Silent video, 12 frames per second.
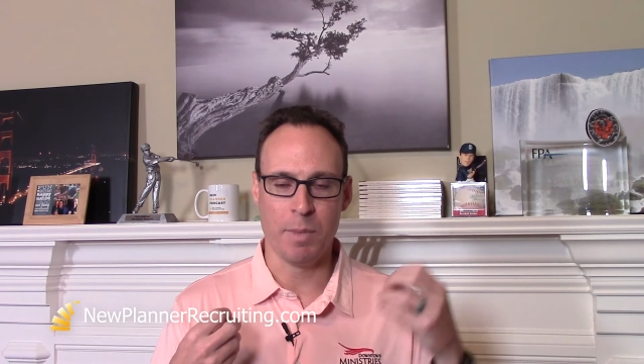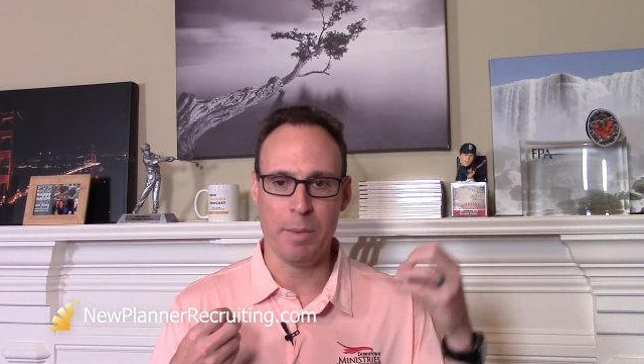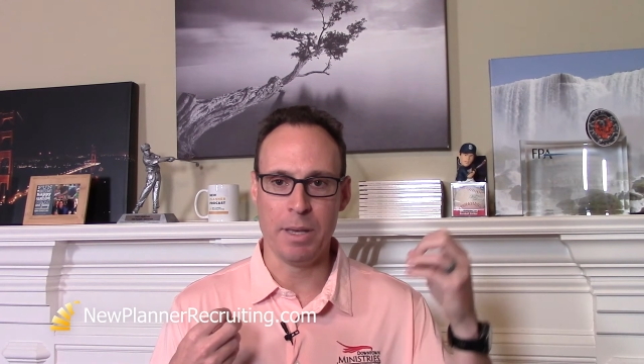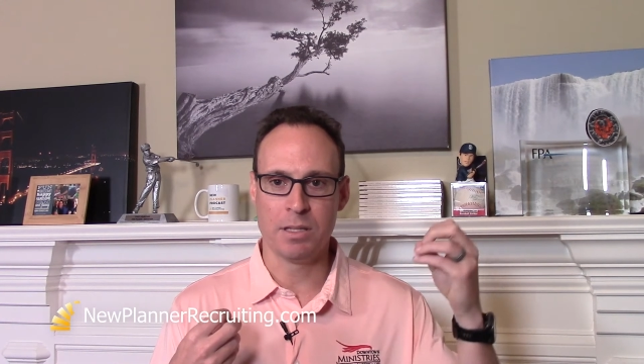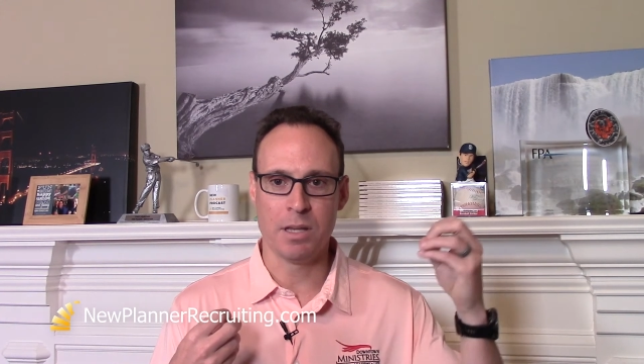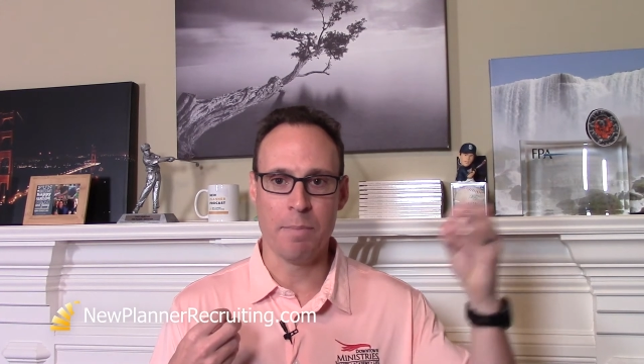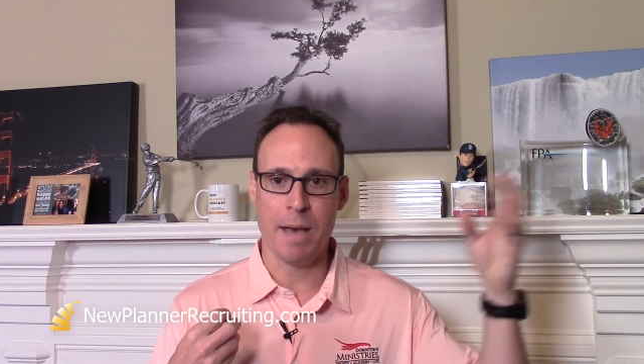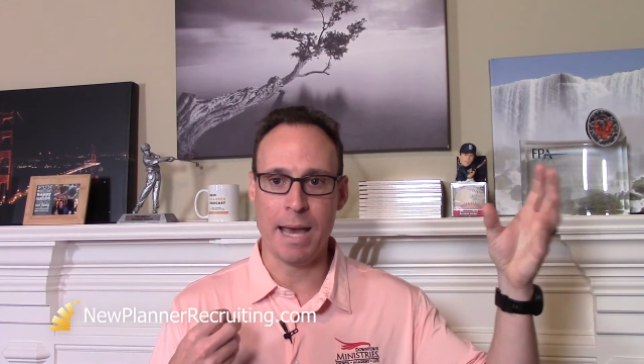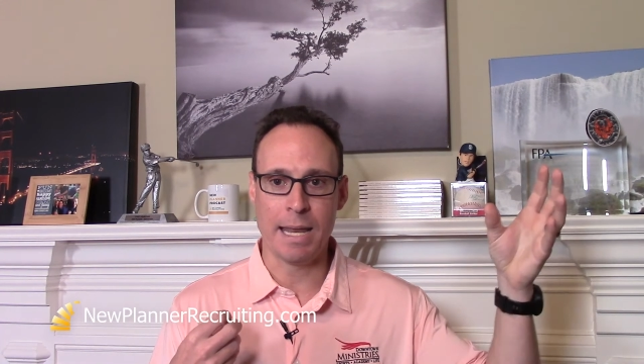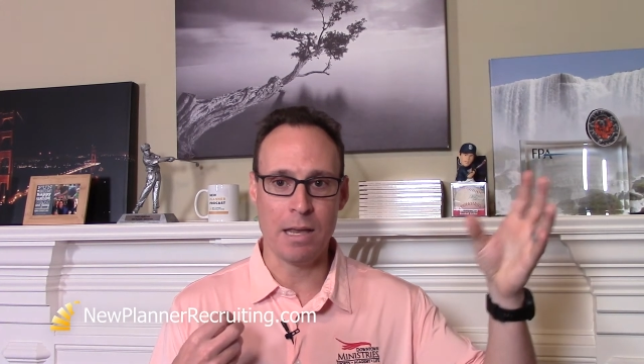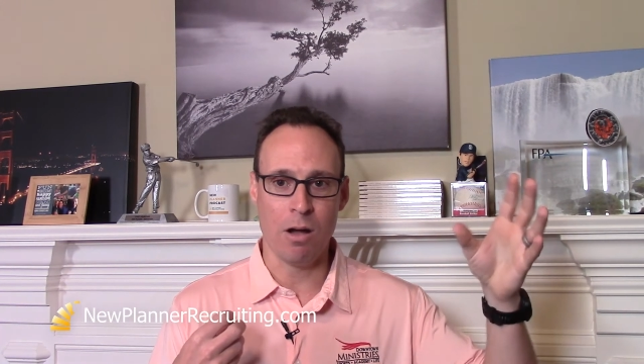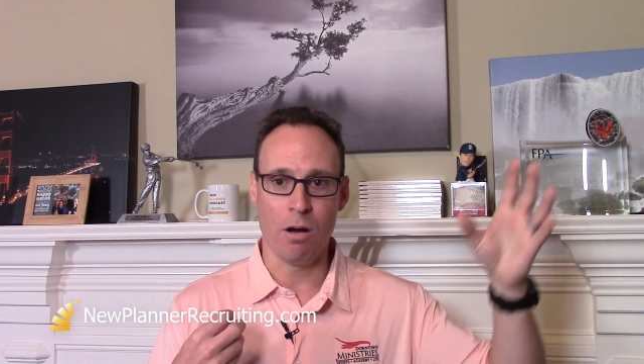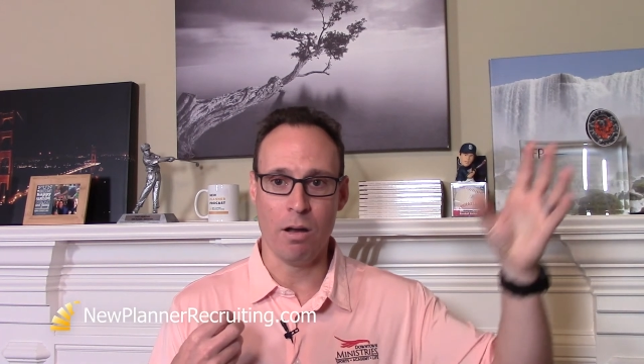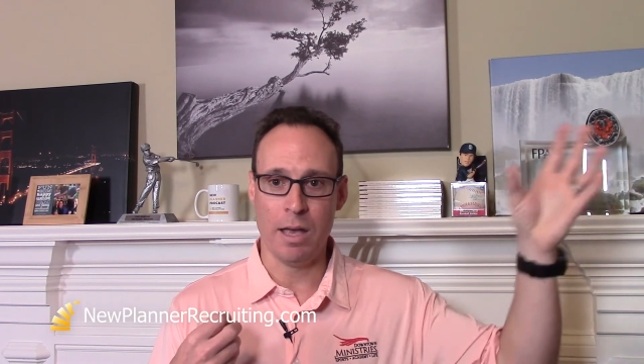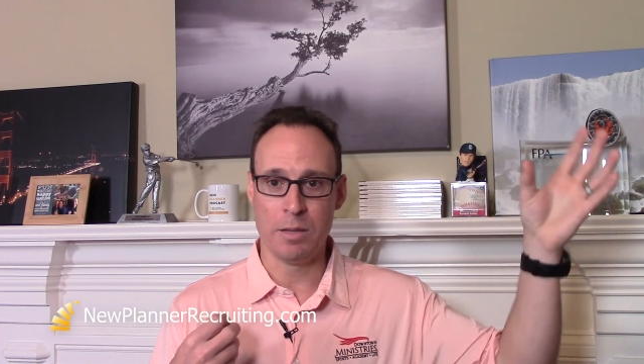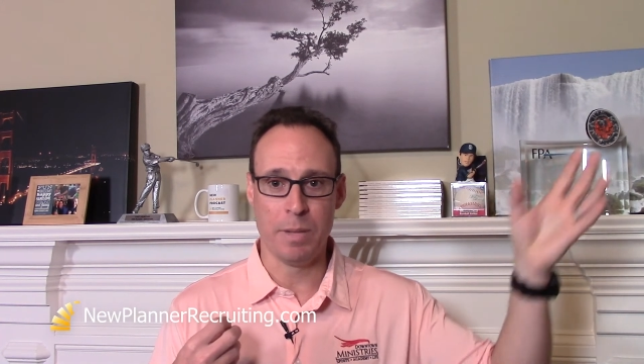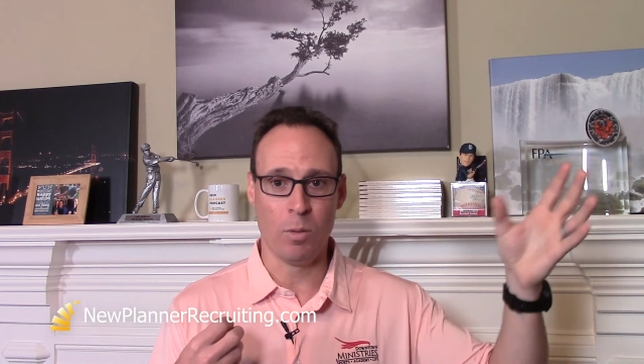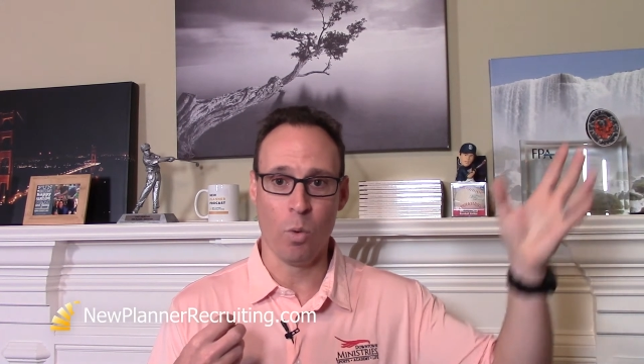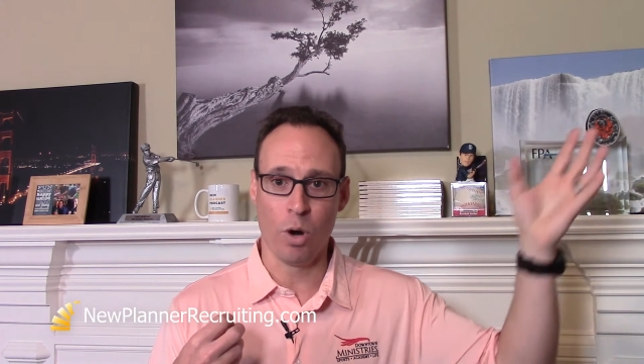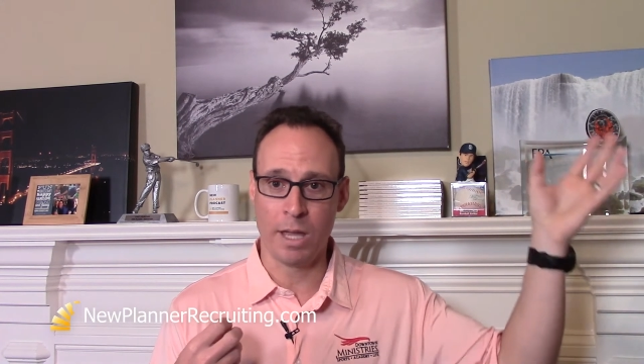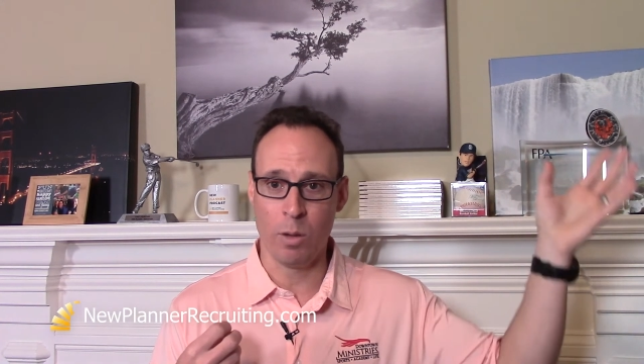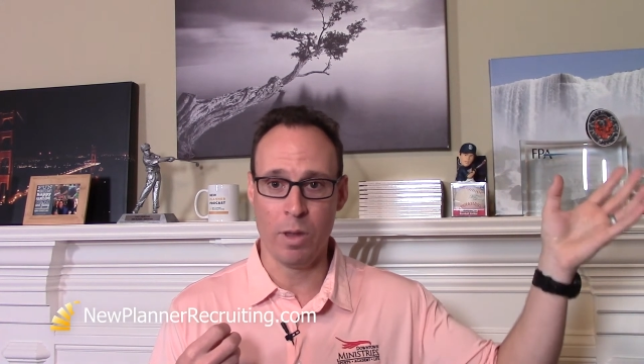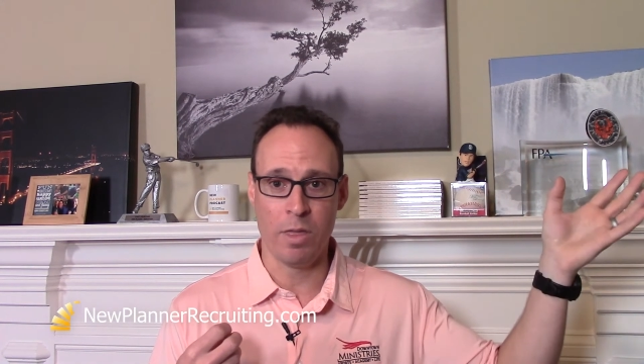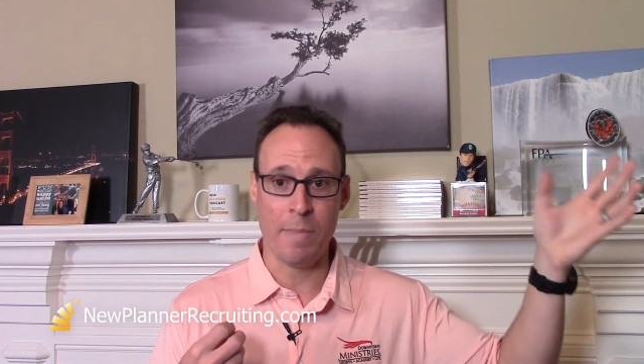Maybe somebody are, had been
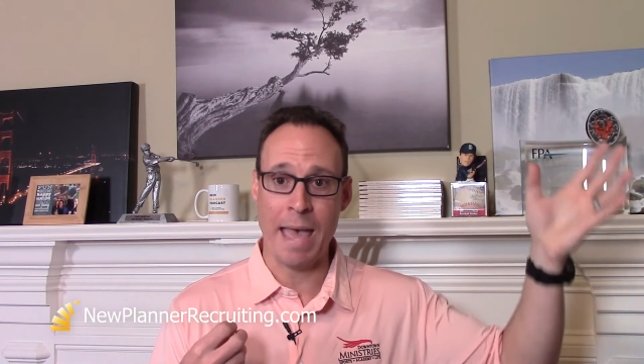working with them,